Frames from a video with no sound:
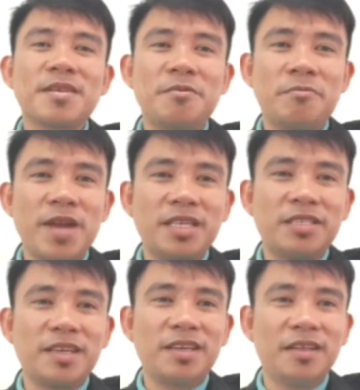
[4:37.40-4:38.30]

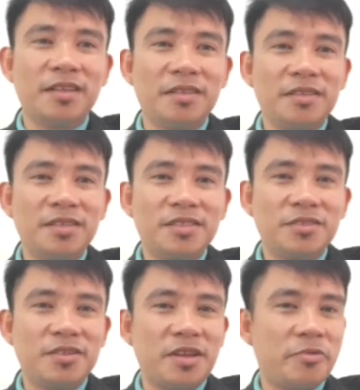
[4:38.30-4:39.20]
rectangle.
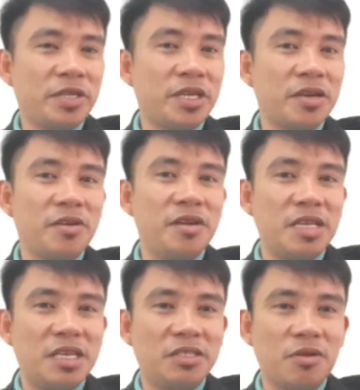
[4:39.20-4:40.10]
So a
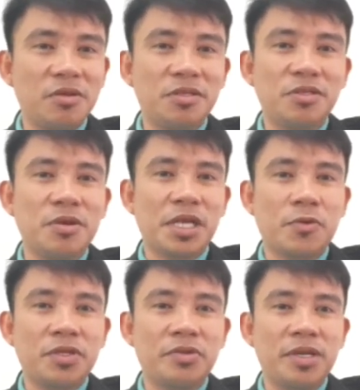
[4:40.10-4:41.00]
rectangle is also a
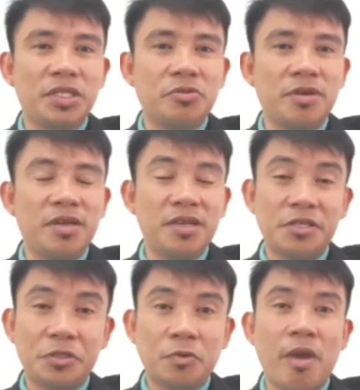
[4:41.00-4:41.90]
quadrilateral.
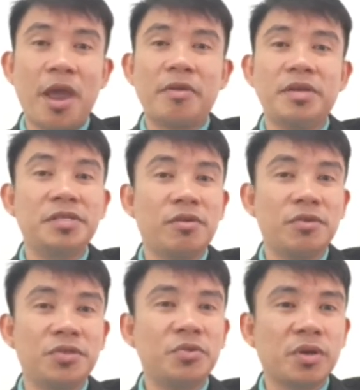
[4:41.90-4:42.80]
A square is
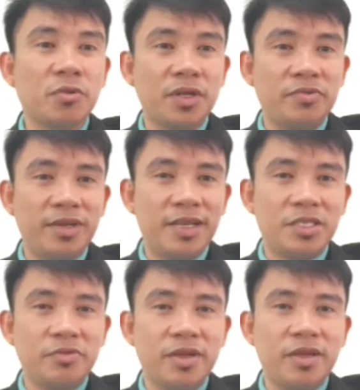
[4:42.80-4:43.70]
also a
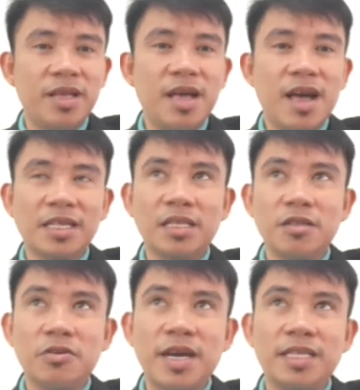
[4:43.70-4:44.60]
quadrilateral, as
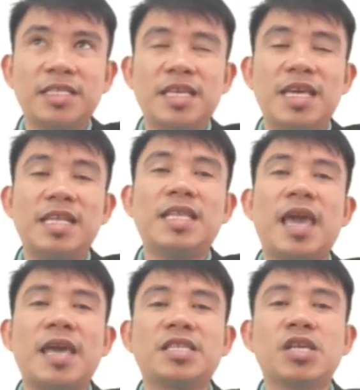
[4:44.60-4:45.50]
long as it
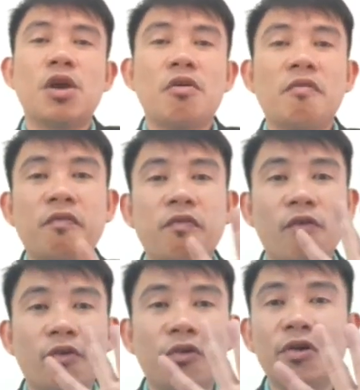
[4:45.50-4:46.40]
has
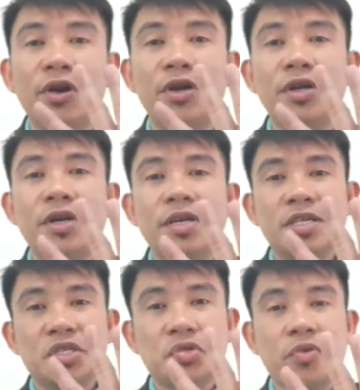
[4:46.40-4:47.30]
four
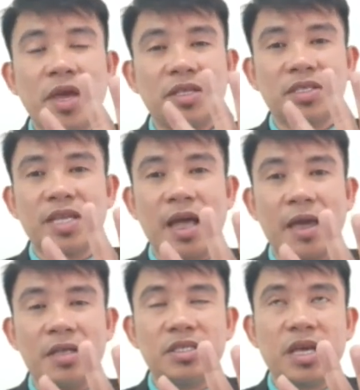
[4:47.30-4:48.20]
straight
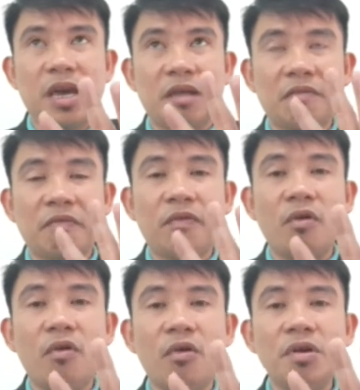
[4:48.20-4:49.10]
sides and
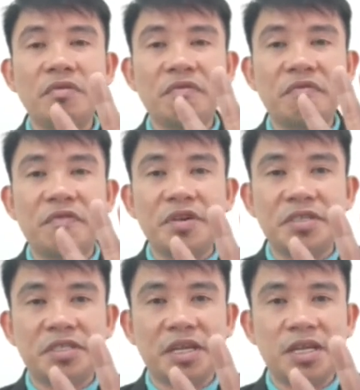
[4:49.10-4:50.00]
four
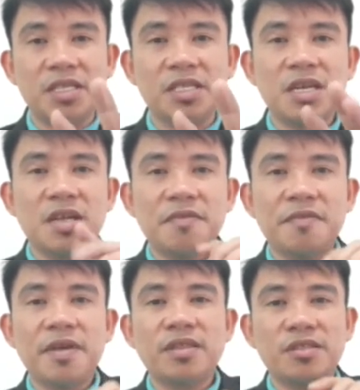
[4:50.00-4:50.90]
vertices.
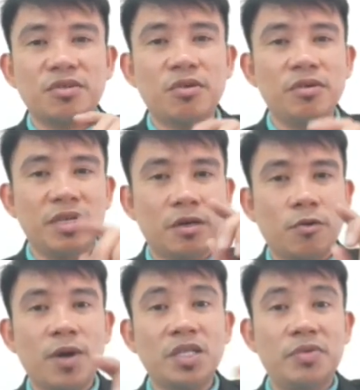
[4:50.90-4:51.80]
That is called a
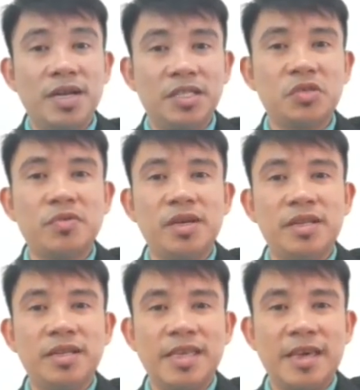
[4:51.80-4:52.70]

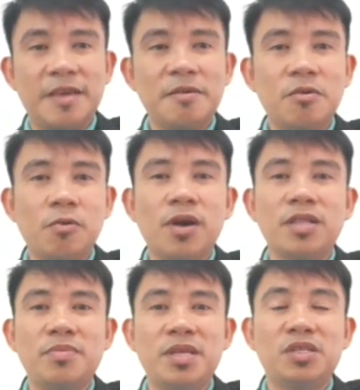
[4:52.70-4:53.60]
quadrilateral. Okay,
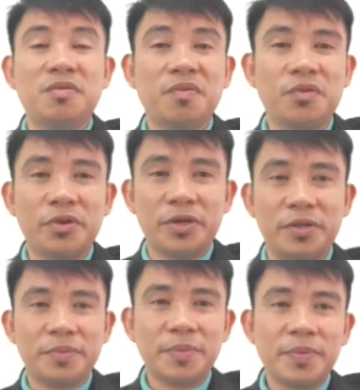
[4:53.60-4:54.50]
quad means four.
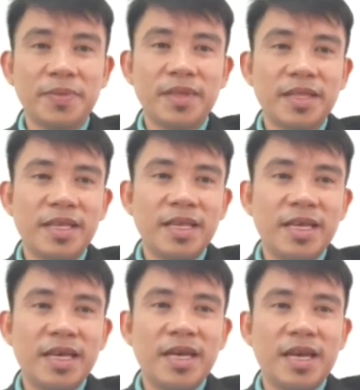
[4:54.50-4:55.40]

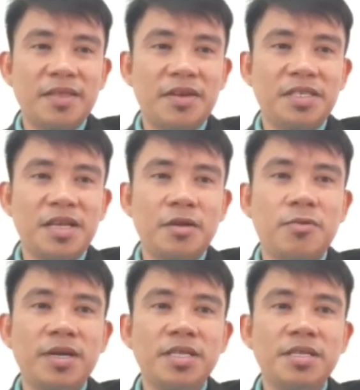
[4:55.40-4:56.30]
And there's another
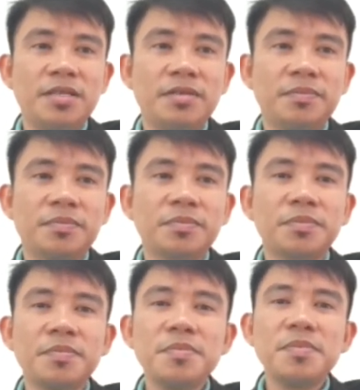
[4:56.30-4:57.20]
one,
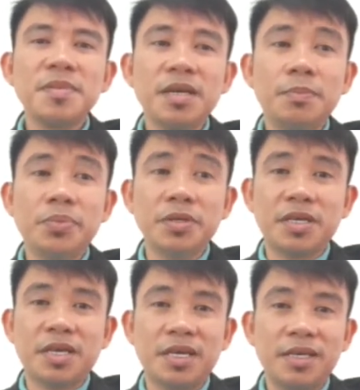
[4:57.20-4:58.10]
a
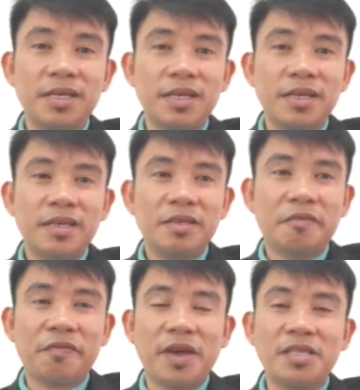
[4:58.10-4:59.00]
book.
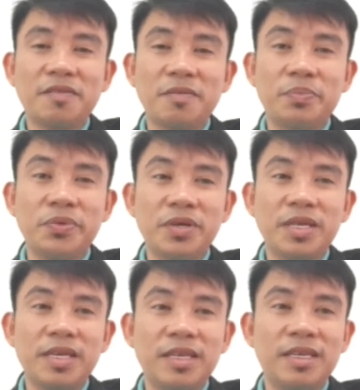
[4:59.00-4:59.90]
Face of the
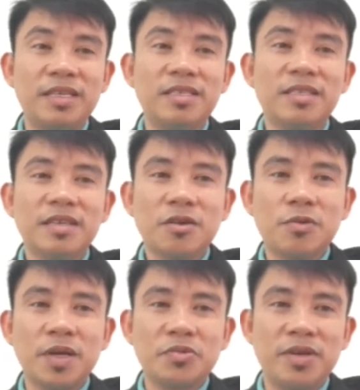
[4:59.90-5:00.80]
book is
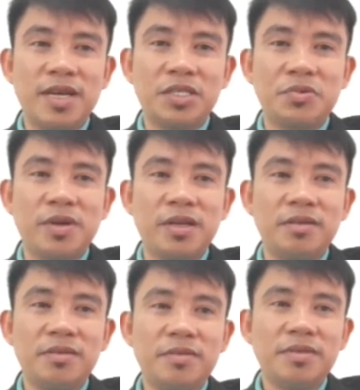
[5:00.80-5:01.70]

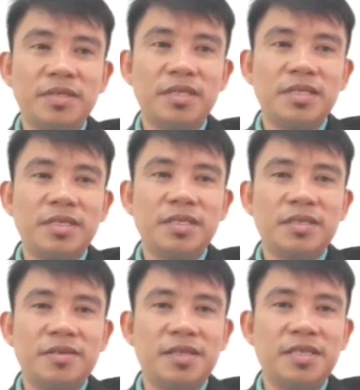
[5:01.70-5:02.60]
quadrilateral.
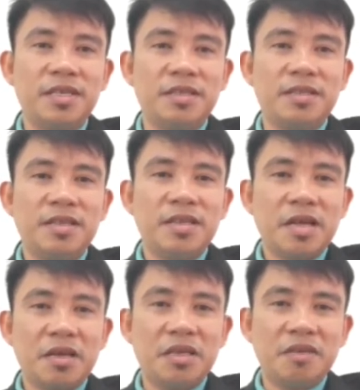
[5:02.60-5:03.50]
So that's it.
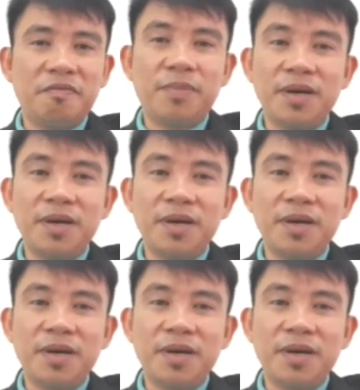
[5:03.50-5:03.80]
A gift